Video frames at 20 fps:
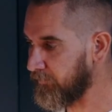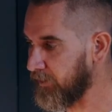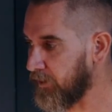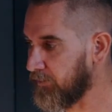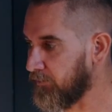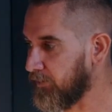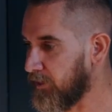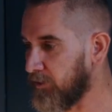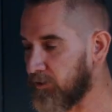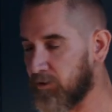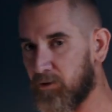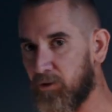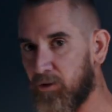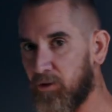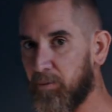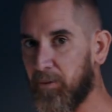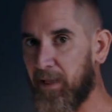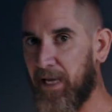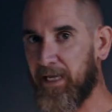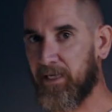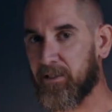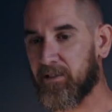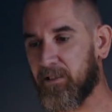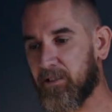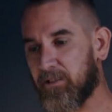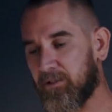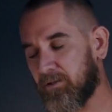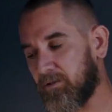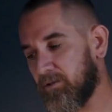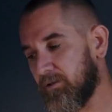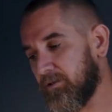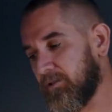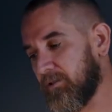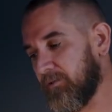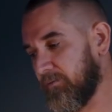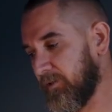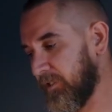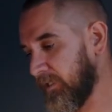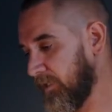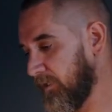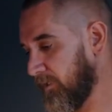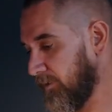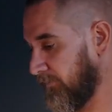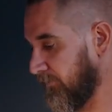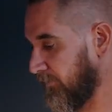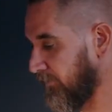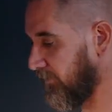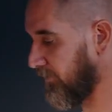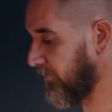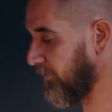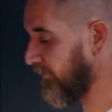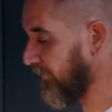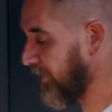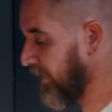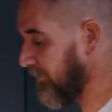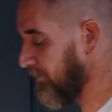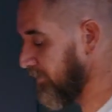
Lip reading: We use core blanks exclusively for all of our